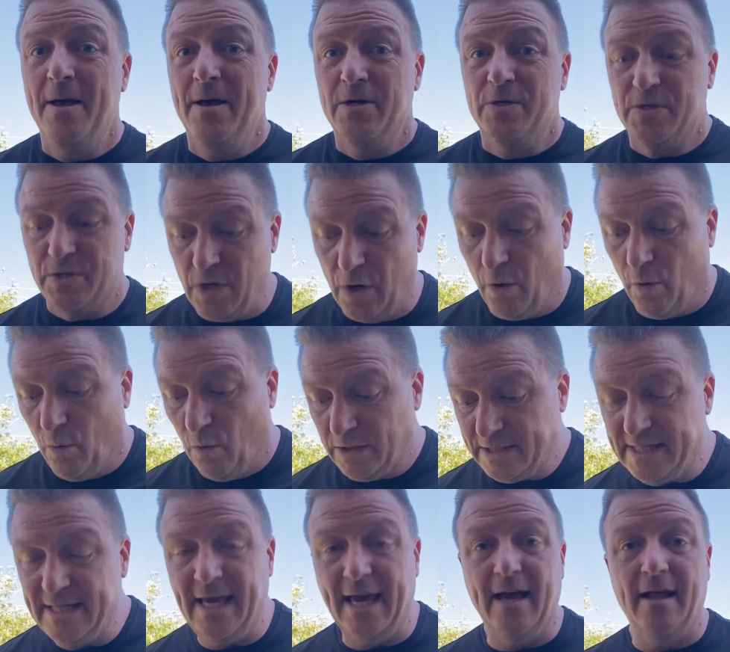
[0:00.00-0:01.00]
So
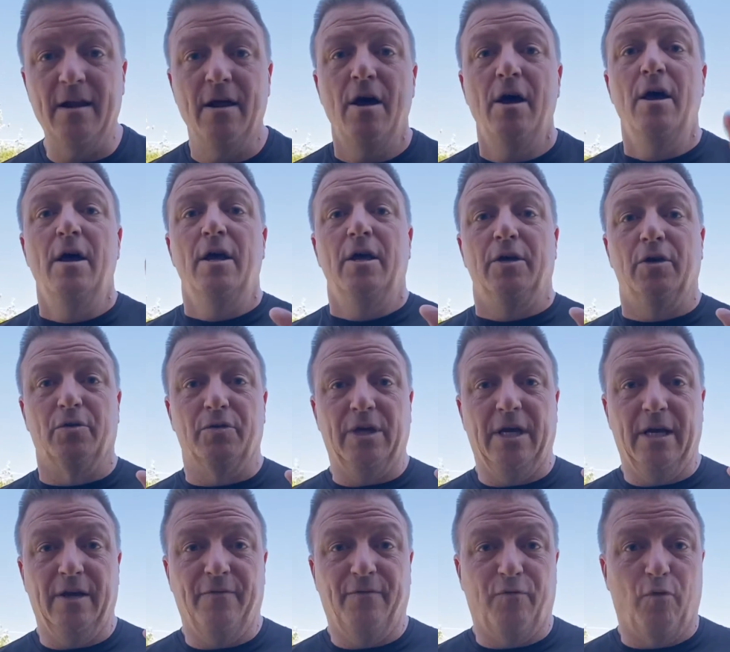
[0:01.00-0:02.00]
once again, you'll
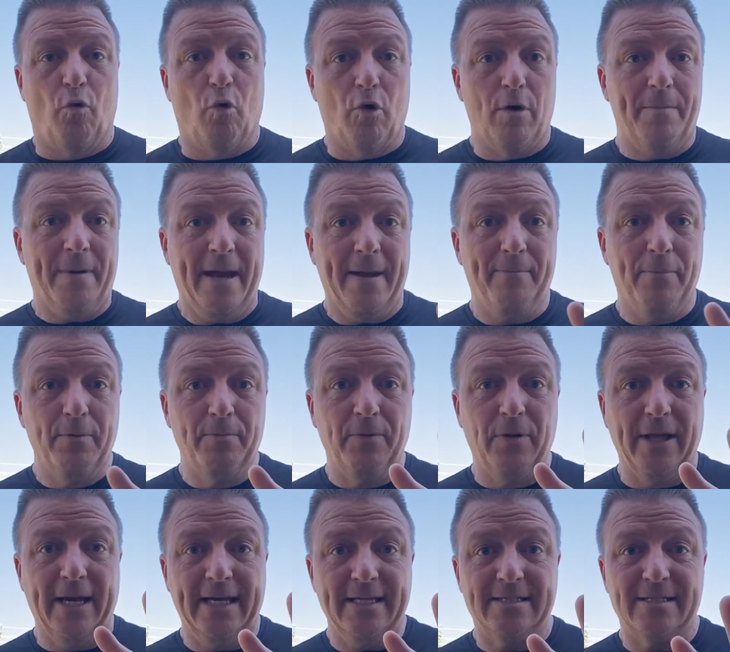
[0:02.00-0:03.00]
need 4 paper
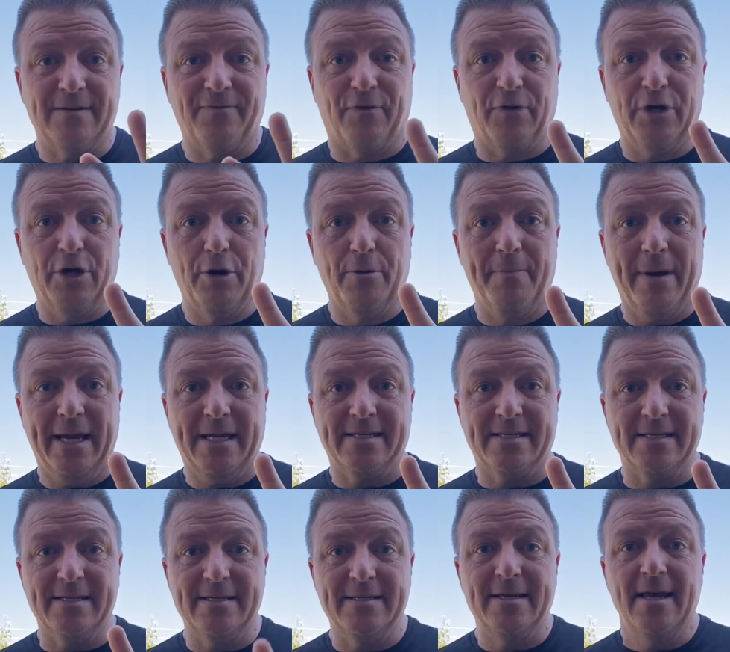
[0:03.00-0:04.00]
plates for your
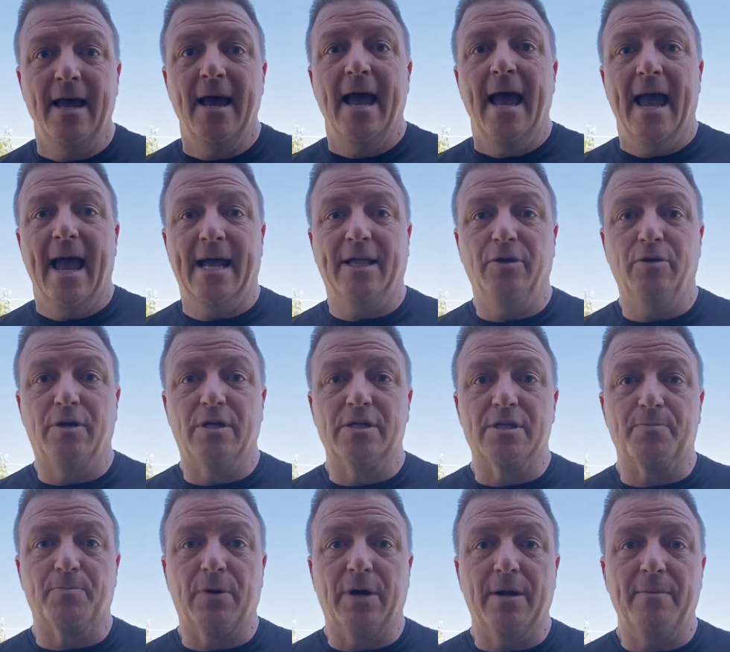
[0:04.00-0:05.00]
bases, and you can
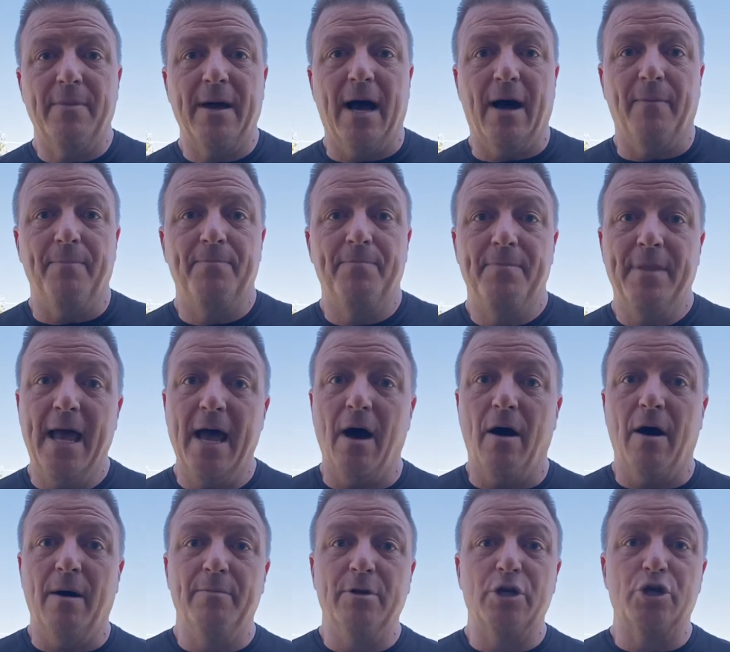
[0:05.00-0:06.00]
spread them out.
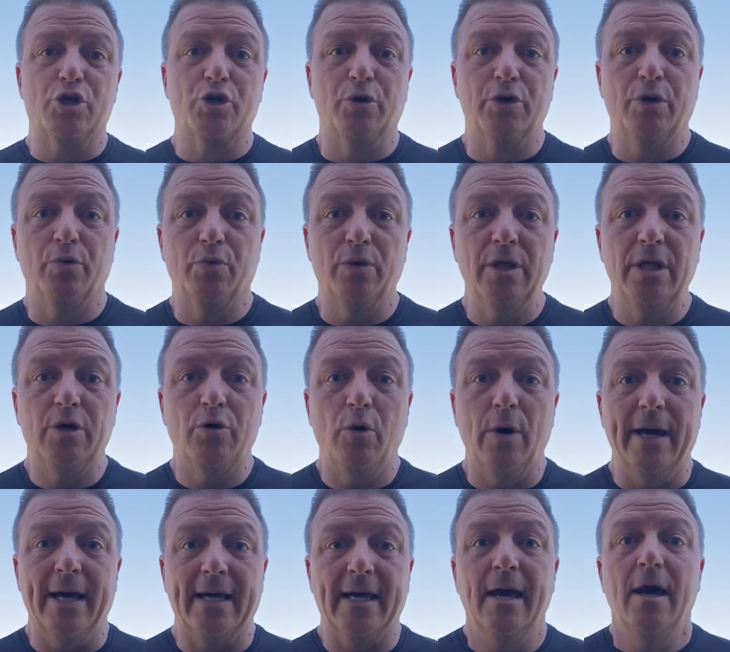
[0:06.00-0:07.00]
Now, I'm gonna show you really
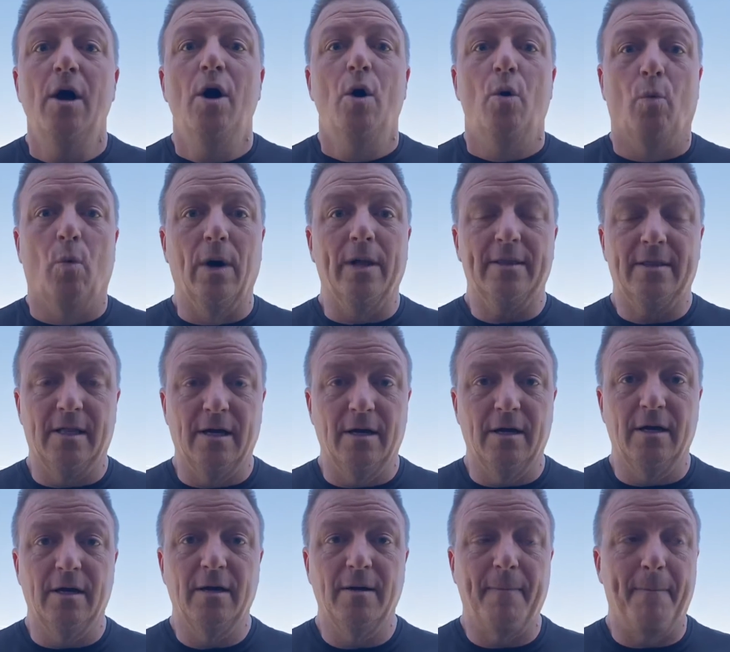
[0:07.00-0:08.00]
quick what
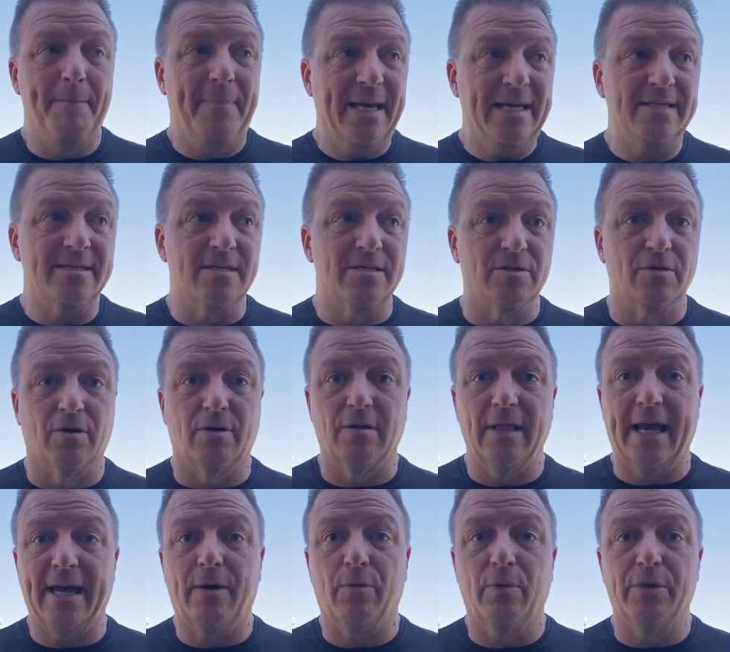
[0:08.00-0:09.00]
the bases look
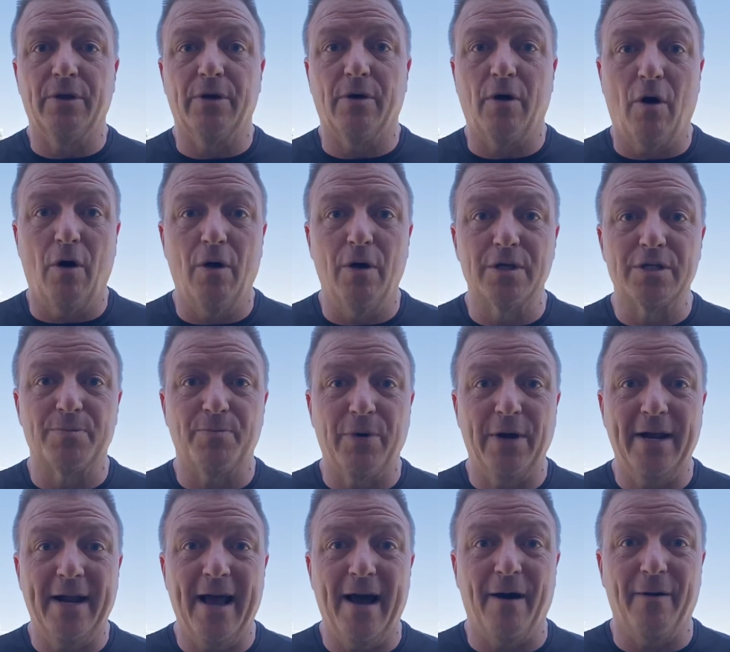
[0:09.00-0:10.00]
like when they're all
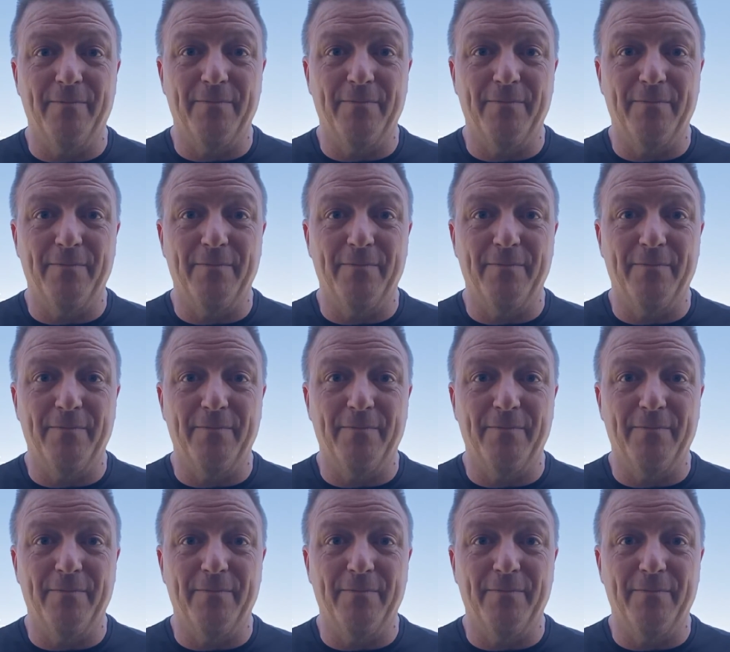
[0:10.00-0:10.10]
spread out.